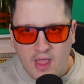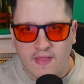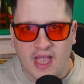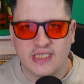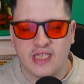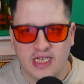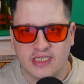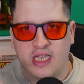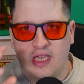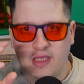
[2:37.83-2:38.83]
That's
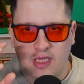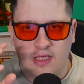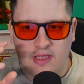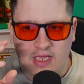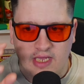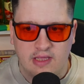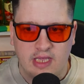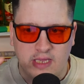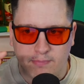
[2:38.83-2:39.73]
the